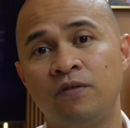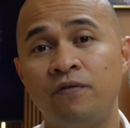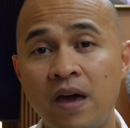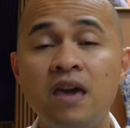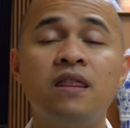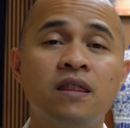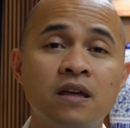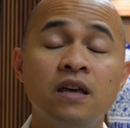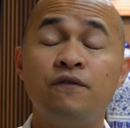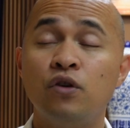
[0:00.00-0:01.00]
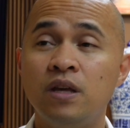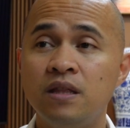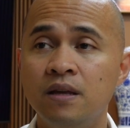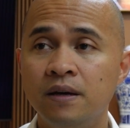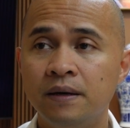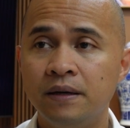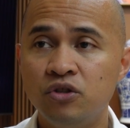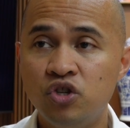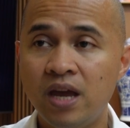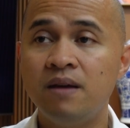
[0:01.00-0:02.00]
Faith, if you read
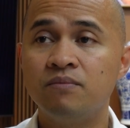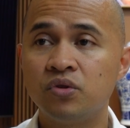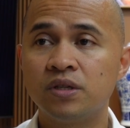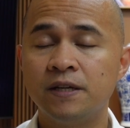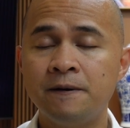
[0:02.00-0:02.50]
James,